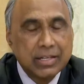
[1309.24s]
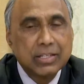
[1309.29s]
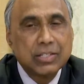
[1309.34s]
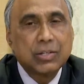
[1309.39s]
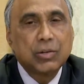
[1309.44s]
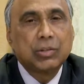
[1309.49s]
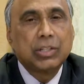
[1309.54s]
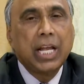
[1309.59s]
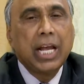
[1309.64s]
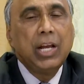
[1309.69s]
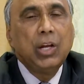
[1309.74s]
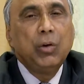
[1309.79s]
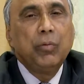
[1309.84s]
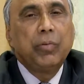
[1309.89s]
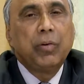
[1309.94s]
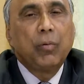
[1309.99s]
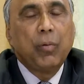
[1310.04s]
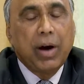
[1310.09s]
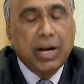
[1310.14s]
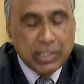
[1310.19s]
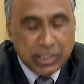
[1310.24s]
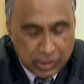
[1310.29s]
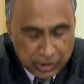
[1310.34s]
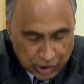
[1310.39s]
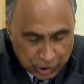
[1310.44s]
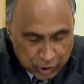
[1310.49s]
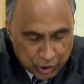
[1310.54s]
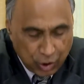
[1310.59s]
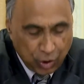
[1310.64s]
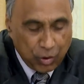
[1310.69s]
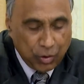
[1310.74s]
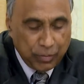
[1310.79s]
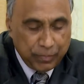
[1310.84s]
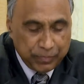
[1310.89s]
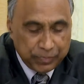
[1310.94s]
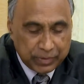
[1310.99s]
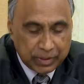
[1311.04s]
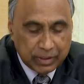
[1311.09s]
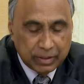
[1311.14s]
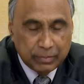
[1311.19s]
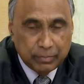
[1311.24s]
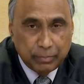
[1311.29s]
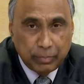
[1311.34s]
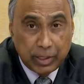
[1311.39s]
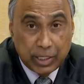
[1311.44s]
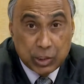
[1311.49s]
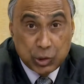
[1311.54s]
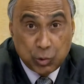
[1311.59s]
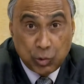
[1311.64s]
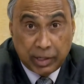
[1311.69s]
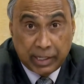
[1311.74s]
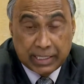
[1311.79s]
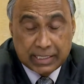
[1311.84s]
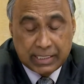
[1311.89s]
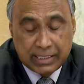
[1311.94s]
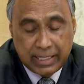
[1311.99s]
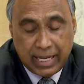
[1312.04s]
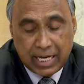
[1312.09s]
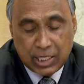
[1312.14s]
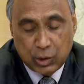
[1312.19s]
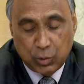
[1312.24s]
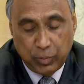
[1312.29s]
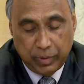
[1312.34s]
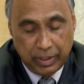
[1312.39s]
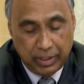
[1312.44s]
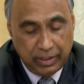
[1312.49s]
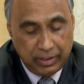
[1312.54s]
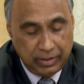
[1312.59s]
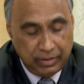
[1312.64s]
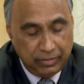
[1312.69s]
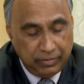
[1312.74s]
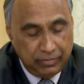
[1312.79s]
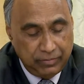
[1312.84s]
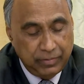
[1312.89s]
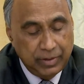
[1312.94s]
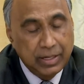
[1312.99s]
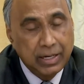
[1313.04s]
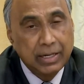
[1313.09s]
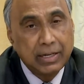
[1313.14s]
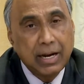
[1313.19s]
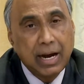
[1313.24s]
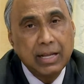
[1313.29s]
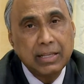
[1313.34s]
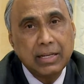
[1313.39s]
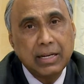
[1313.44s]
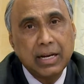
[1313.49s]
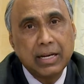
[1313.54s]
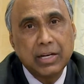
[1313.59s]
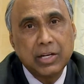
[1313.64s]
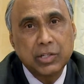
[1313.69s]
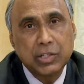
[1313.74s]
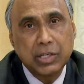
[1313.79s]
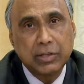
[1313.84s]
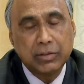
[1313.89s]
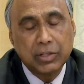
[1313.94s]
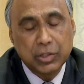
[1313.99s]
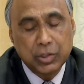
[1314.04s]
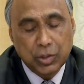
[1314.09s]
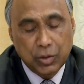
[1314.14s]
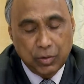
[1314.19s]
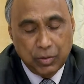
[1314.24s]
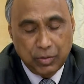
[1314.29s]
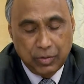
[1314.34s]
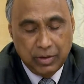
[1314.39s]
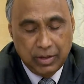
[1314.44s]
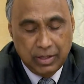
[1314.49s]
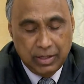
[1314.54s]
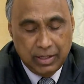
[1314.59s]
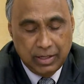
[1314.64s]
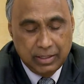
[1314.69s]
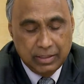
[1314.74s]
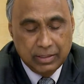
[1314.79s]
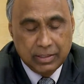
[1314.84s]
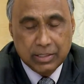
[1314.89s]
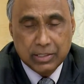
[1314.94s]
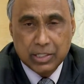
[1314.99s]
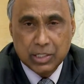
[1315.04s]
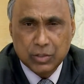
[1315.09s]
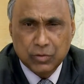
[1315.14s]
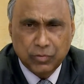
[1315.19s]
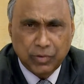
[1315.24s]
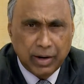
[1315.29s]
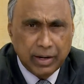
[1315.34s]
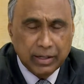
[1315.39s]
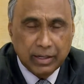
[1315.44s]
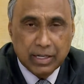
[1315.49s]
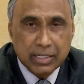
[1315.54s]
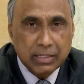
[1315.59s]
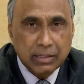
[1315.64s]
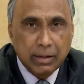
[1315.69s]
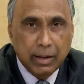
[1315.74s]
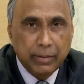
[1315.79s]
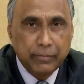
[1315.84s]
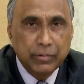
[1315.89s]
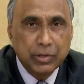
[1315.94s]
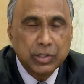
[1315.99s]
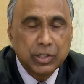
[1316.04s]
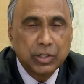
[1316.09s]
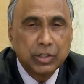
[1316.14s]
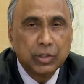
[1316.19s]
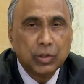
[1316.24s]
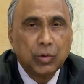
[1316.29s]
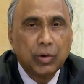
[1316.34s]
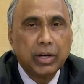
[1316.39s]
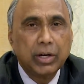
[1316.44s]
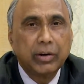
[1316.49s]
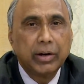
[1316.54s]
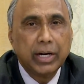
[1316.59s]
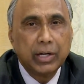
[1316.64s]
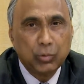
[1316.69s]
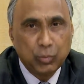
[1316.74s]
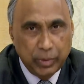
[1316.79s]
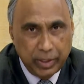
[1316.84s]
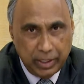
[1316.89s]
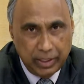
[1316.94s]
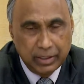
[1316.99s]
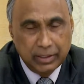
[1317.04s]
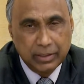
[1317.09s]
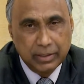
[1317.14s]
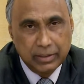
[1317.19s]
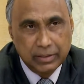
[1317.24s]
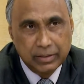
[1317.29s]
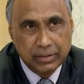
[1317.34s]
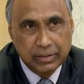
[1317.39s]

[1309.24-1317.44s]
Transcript: So thank you for watching the show. Please join us next week for another edition of the show. This is Frank Islam wishing you a great week.